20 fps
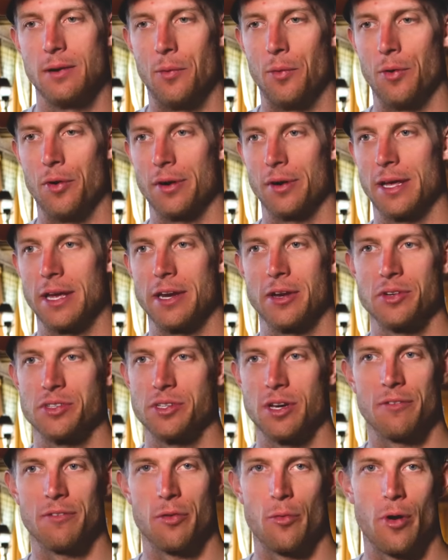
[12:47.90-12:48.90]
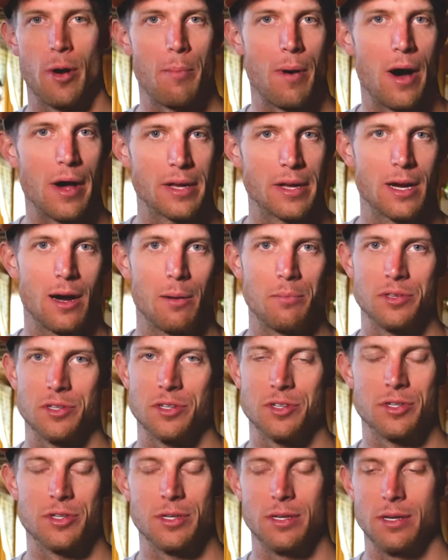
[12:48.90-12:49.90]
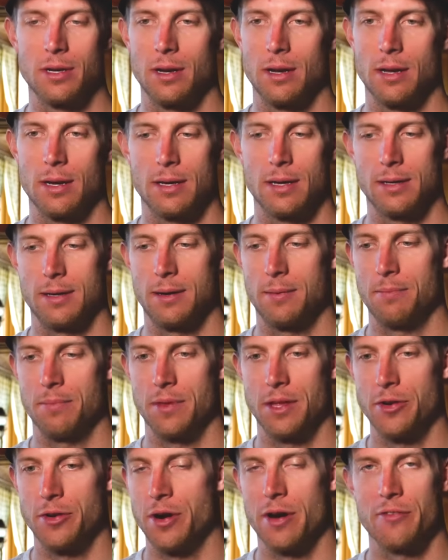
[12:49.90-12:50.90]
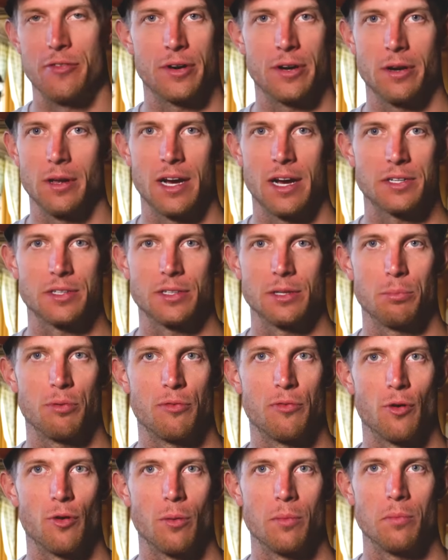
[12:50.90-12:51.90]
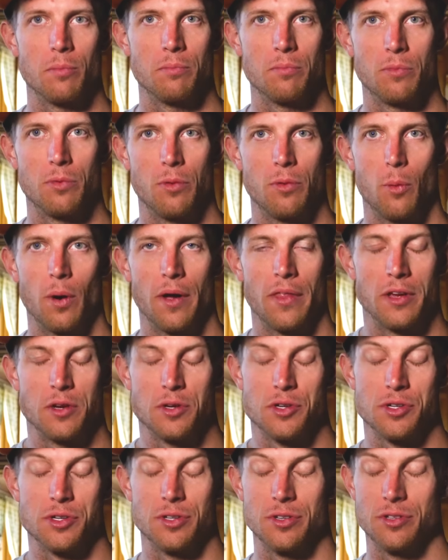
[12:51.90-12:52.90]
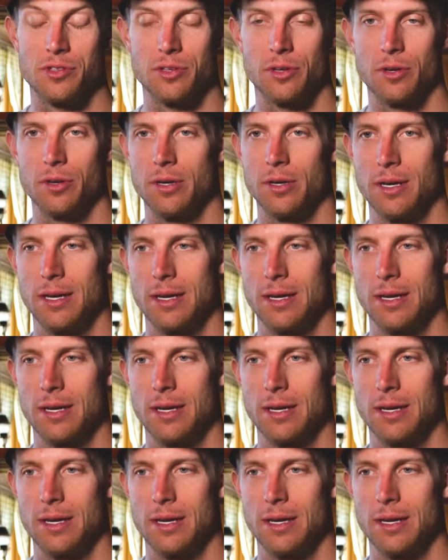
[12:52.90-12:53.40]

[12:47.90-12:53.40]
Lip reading: or getting yourself in the right body composition, then you're never going to actually perform the way that you should. So